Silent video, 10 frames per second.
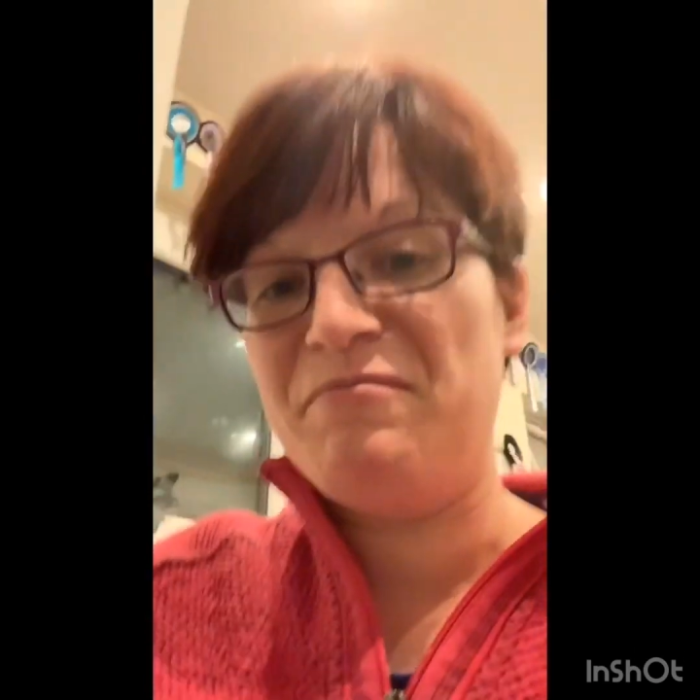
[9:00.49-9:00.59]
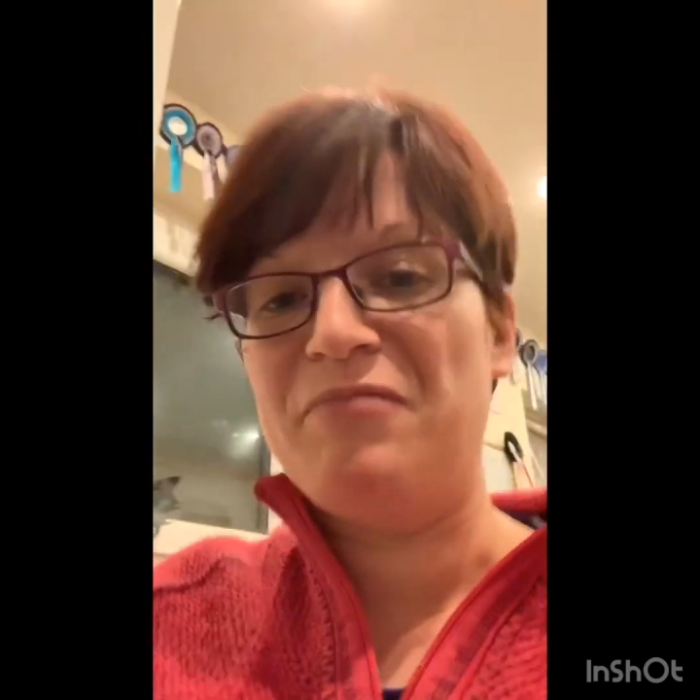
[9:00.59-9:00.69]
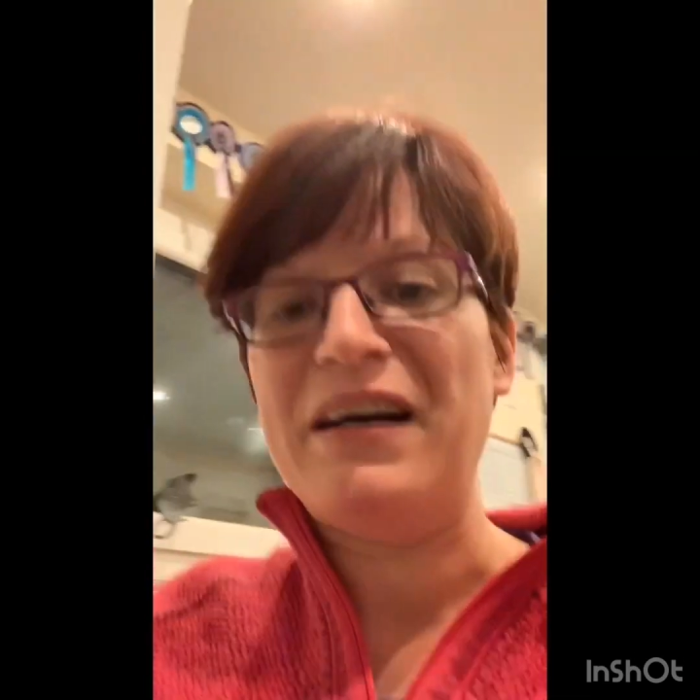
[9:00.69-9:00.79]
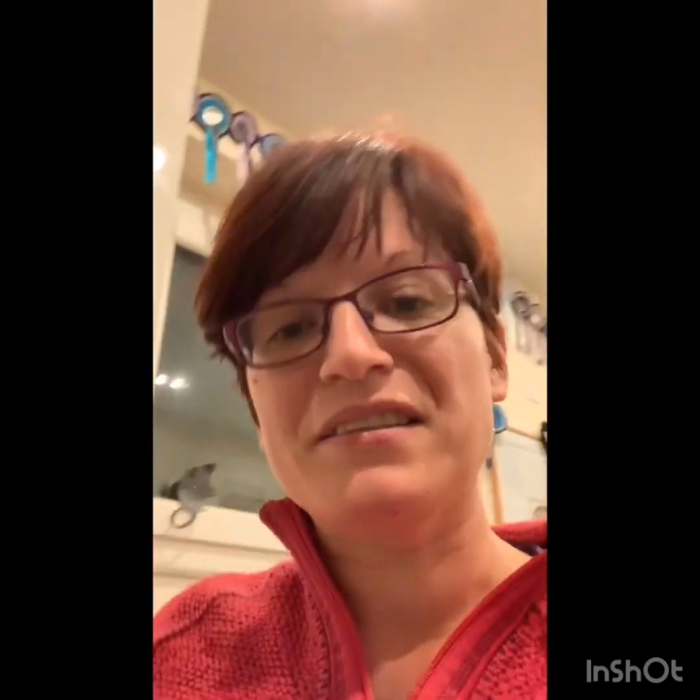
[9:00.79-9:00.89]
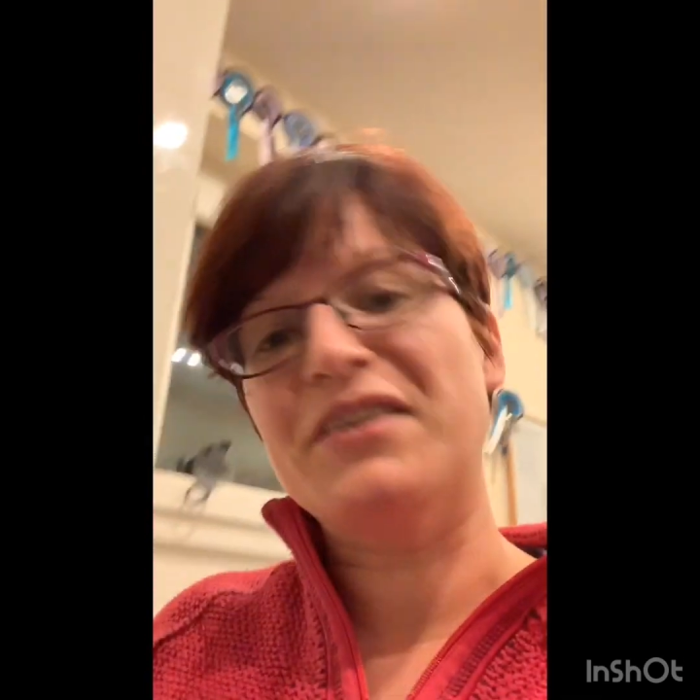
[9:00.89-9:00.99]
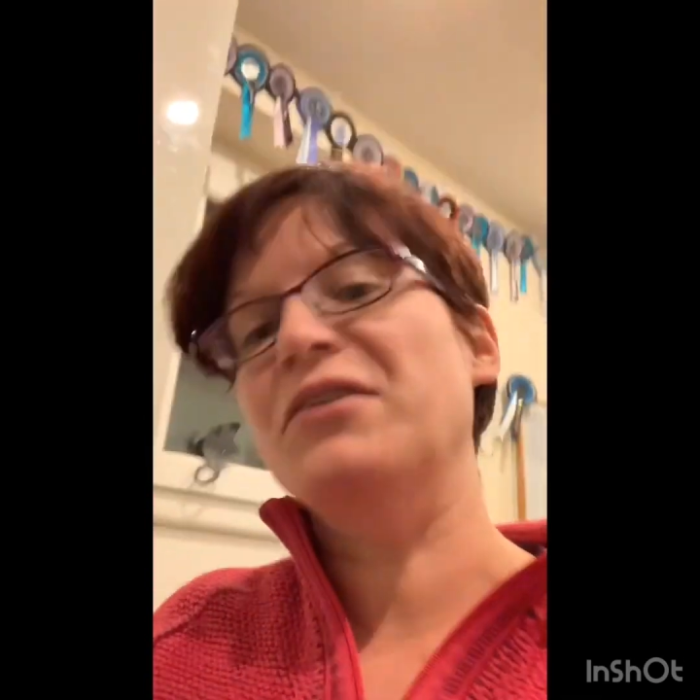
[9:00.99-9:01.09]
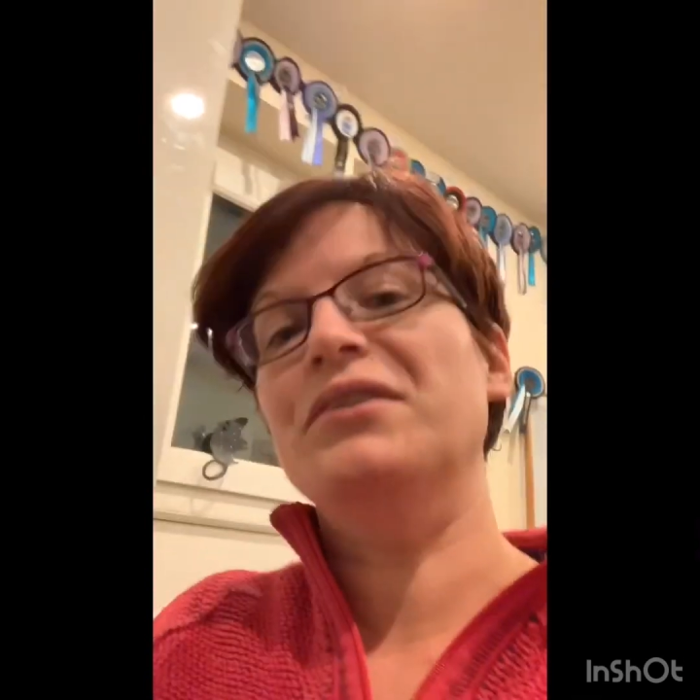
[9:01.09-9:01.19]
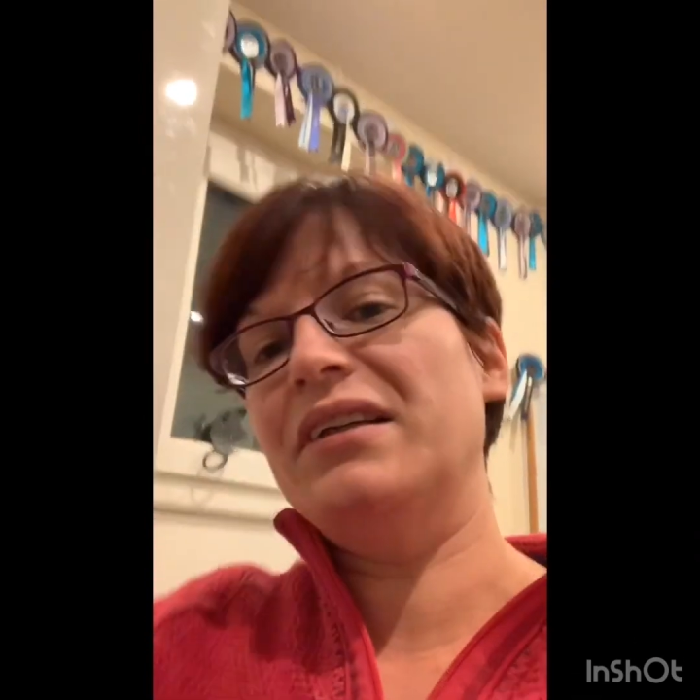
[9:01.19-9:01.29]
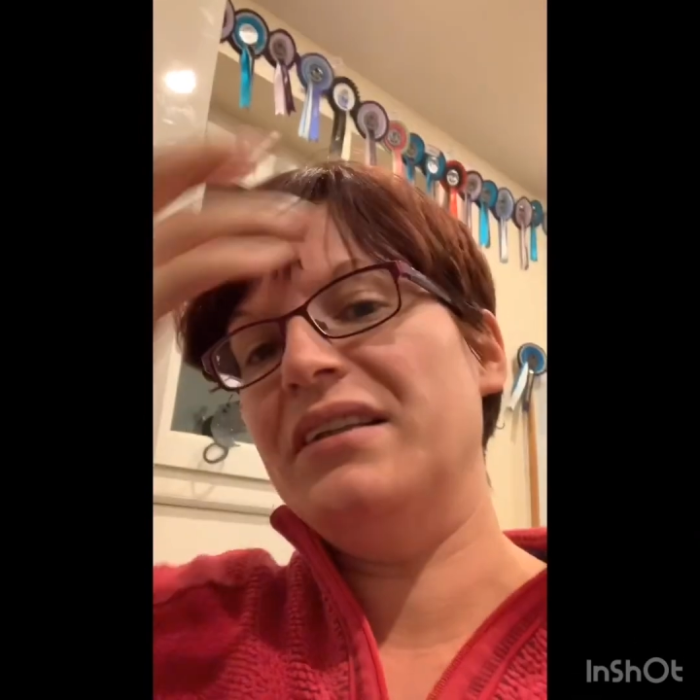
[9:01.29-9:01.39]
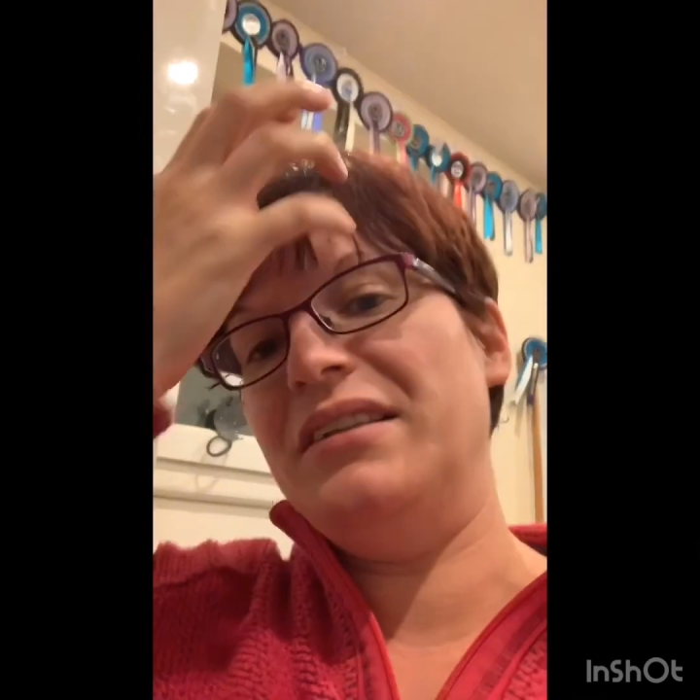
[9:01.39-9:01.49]
Rats are
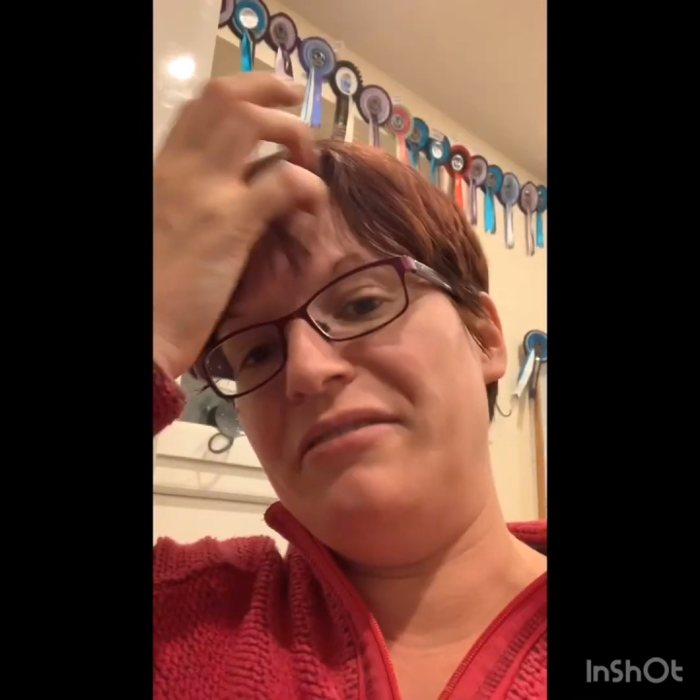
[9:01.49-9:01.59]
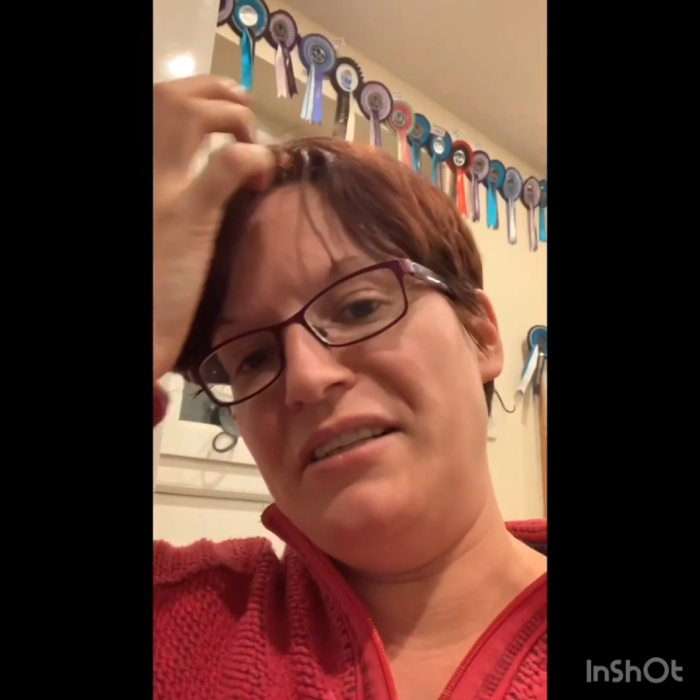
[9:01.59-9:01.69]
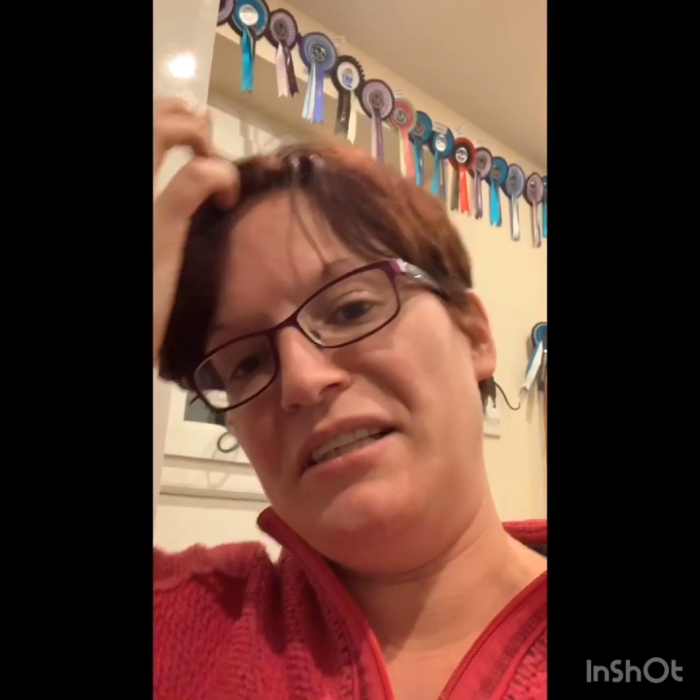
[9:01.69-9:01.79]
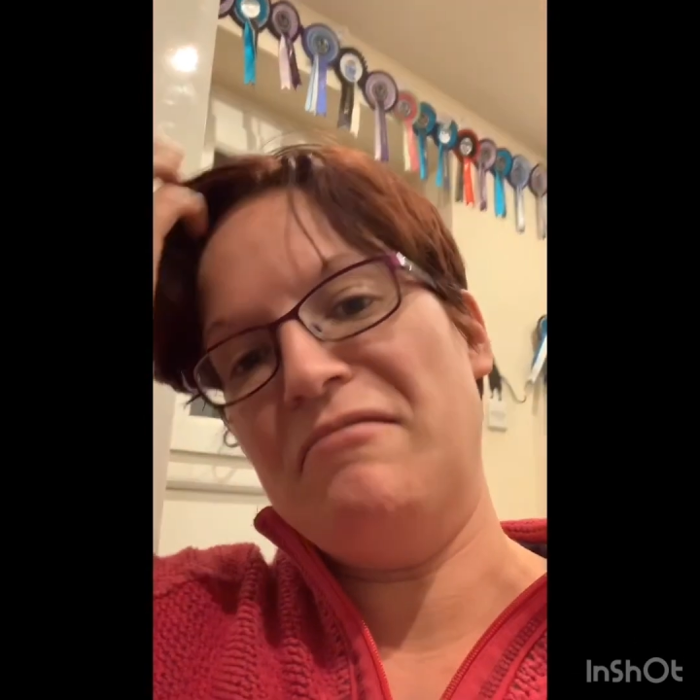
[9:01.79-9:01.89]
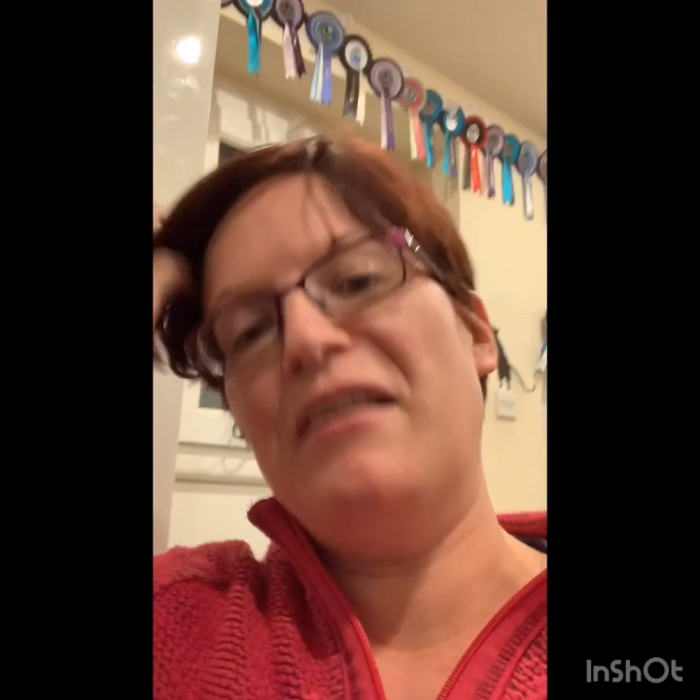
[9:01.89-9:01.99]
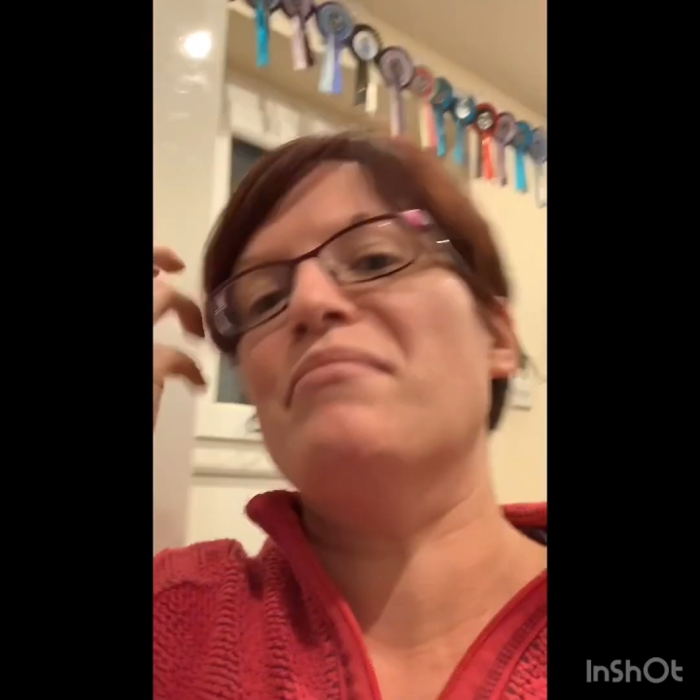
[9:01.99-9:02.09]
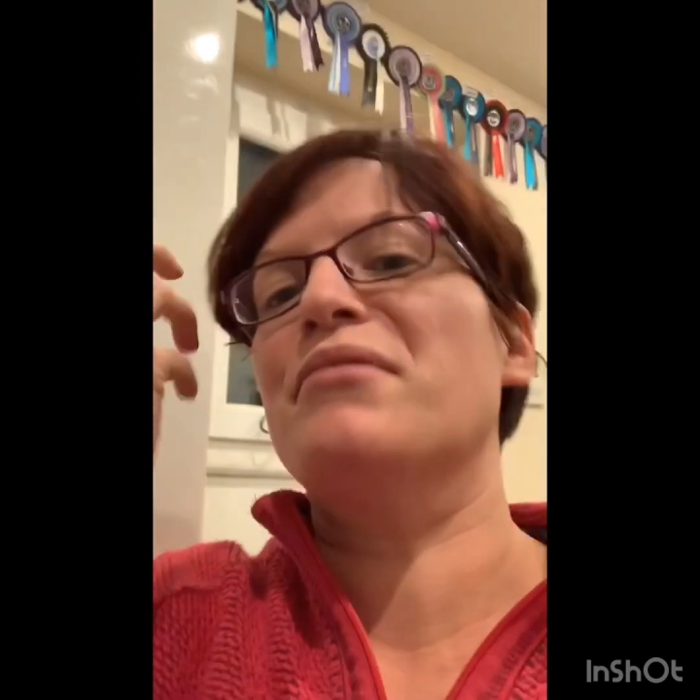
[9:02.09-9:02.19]
good at defeating rat